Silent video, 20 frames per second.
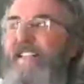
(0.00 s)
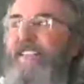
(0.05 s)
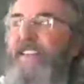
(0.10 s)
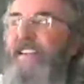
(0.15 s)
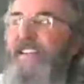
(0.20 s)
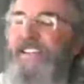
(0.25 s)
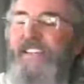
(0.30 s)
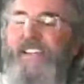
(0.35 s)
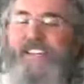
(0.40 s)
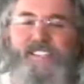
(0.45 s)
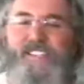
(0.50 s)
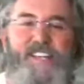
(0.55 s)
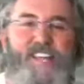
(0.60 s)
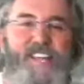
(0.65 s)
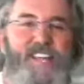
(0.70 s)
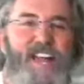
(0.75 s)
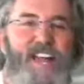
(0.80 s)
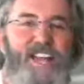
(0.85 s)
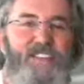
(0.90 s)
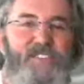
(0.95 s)
says they
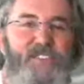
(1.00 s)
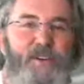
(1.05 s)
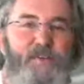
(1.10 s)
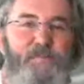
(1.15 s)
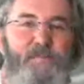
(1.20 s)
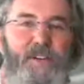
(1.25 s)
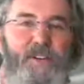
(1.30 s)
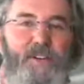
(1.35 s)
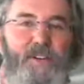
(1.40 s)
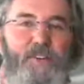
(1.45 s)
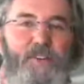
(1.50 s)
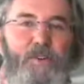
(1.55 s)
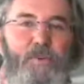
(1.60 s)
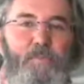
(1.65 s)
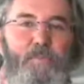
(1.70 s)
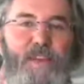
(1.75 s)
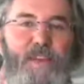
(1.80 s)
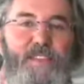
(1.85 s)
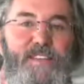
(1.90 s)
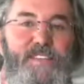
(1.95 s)
got their miracle
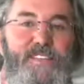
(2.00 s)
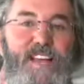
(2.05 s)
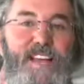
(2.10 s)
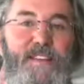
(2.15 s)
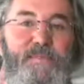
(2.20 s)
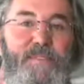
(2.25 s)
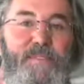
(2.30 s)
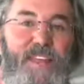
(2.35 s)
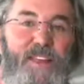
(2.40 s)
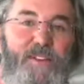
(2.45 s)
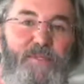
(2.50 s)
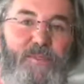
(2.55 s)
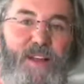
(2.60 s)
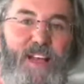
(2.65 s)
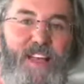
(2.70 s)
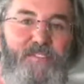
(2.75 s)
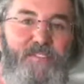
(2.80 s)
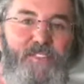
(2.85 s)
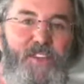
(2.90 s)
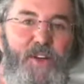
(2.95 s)
by the time they
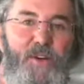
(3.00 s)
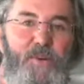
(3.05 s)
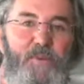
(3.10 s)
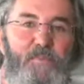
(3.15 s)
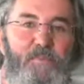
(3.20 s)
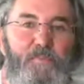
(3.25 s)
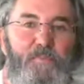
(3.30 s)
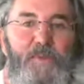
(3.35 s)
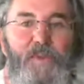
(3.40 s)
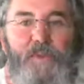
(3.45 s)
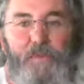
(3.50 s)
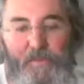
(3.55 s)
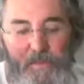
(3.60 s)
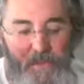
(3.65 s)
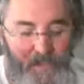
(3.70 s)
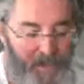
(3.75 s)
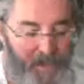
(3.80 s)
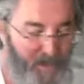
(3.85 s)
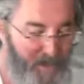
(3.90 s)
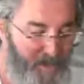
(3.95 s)
arrived home.
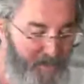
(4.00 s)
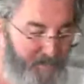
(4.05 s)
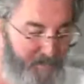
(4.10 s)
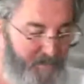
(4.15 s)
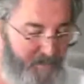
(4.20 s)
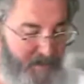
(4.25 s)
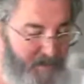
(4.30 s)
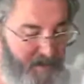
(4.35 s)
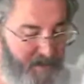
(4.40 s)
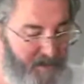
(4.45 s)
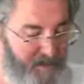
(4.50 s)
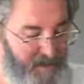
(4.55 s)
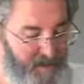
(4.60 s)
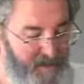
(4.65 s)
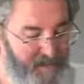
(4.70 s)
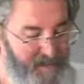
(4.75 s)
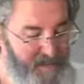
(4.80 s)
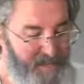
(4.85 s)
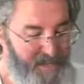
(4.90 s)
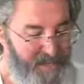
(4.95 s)
Pretty good.
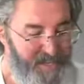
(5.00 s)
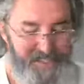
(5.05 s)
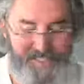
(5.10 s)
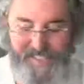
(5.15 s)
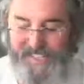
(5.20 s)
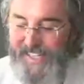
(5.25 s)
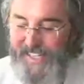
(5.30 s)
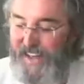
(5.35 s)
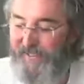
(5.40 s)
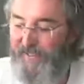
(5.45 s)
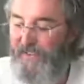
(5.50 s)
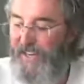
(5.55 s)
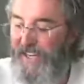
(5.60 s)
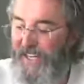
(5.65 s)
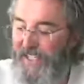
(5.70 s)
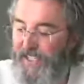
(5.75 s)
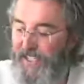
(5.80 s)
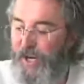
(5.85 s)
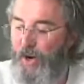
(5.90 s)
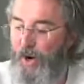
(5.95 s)

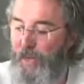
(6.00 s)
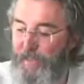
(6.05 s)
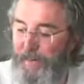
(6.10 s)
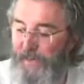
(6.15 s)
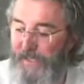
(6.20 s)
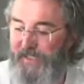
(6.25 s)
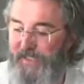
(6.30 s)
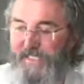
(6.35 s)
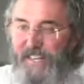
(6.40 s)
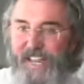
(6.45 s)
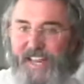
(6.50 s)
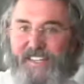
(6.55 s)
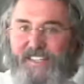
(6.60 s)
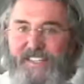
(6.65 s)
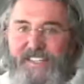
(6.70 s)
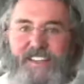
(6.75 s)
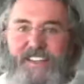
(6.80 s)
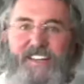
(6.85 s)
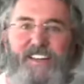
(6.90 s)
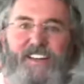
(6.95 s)

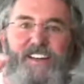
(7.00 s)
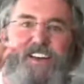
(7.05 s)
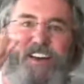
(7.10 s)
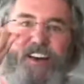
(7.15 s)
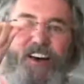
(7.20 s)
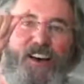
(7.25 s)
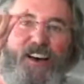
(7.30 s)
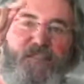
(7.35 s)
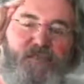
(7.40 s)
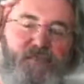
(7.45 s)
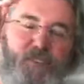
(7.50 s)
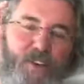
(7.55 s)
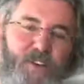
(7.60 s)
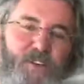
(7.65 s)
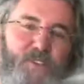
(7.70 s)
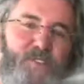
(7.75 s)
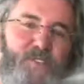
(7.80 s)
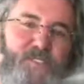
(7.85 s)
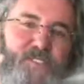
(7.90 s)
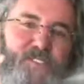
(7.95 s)
72% of
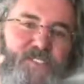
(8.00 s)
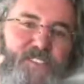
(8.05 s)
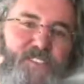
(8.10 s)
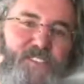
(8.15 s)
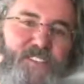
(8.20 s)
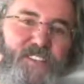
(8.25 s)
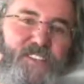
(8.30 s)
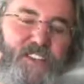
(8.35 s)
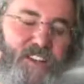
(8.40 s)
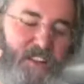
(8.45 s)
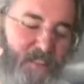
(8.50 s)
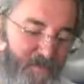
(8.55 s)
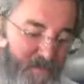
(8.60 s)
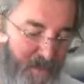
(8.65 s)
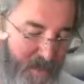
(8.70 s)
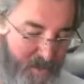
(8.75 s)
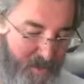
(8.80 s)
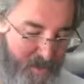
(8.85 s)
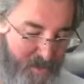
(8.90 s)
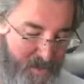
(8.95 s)
those
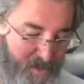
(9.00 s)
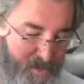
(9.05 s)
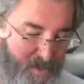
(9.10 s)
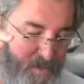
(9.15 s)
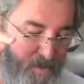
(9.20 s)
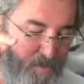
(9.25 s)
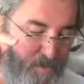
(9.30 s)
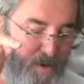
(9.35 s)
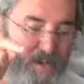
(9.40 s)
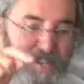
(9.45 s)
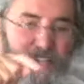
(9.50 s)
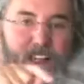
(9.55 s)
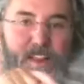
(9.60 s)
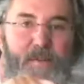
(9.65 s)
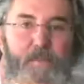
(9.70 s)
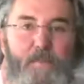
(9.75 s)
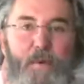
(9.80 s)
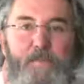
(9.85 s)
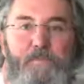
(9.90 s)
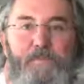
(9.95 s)

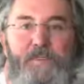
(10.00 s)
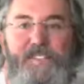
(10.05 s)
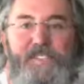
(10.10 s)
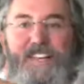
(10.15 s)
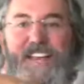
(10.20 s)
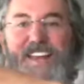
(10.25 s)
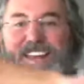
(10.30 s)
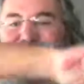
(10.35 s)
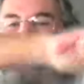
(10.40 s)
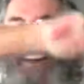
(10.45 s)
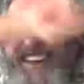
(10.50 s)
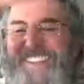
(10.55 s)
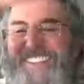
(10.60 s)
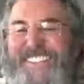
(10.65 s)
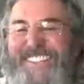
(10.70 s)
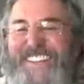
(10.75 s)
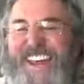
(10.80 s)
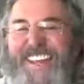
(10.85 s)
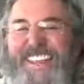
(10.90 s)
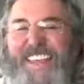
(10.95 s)
2.91%
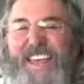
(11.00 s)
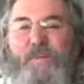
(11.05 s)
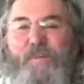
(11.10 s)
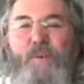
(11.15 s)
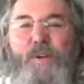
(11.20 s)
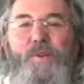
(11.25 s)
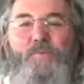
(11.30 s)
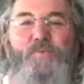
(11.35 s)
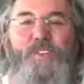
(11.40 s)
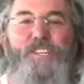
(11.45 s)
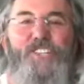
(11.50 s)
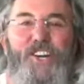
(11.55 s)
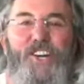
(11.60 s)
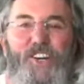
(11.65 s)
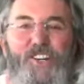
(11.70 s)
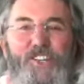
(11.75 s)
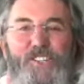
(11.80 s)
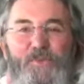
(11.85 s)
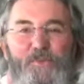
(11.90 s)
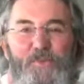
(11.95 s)
say they would
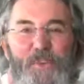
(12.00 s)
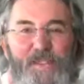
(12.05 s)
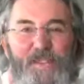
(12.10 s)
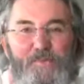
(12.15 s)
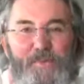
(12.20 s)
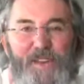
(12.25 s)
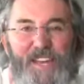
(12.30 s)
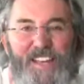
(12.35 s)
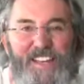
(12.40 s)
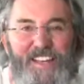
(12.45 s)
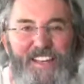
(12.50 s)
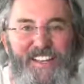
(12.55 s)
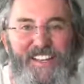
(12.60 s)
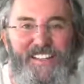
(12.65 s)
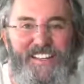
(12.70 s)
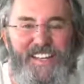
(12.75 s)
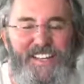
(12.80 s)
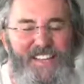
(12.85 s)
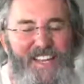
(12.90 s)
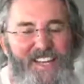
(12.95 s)
return to Rythmia,
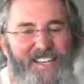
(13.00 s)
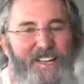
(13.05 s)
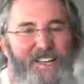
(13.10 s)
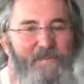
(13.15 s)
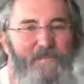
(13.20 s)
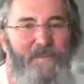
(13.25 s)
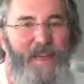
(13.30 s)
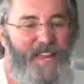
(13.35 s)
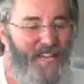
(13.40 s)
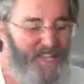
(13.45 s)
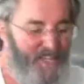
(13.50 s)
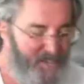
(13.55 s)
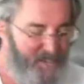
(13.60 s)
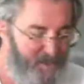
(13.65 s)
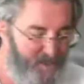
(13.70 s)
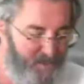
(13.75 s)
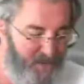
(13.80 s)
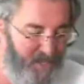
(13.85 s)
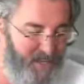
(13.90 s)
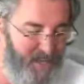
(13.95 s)
that they'd come back and
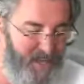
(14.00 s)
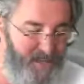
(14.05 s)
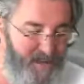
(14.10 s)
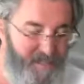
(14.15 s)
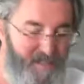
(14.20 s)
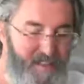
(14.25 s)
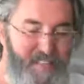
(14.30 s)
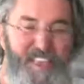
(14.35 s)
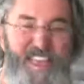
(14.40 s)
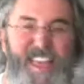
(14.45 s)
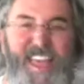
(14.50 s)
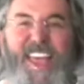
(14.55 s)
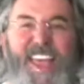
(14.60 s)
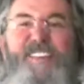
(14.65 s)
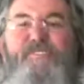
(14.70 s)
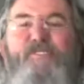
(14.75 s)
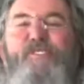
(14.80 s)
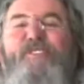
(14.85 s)
do it again. And